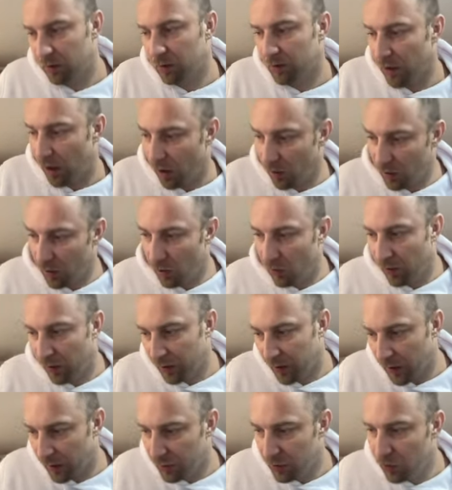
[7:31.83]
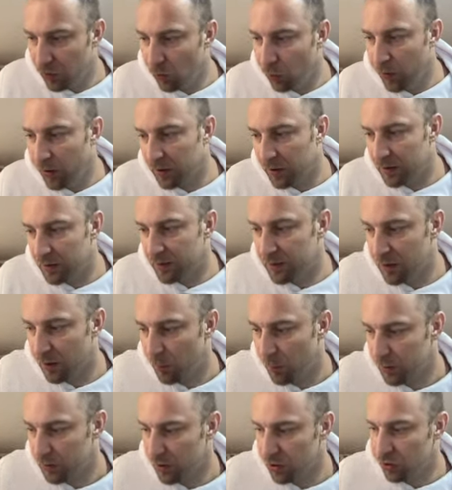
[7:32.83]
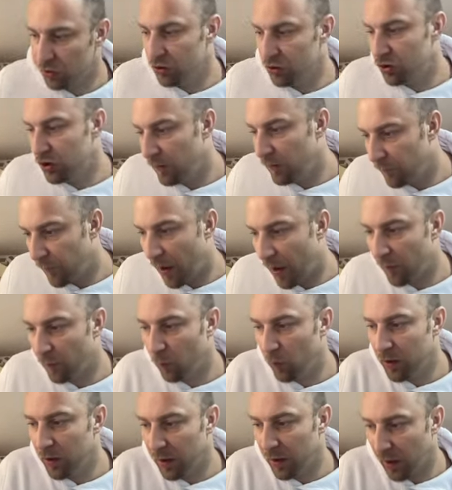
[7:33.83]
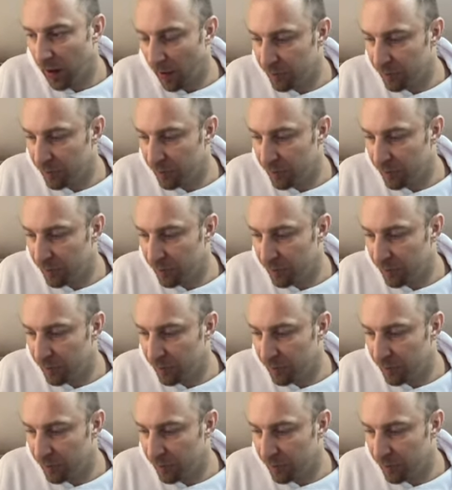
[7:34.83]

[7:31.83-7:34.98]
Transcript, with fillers: There are now again new weaknesses in the position, g five weak,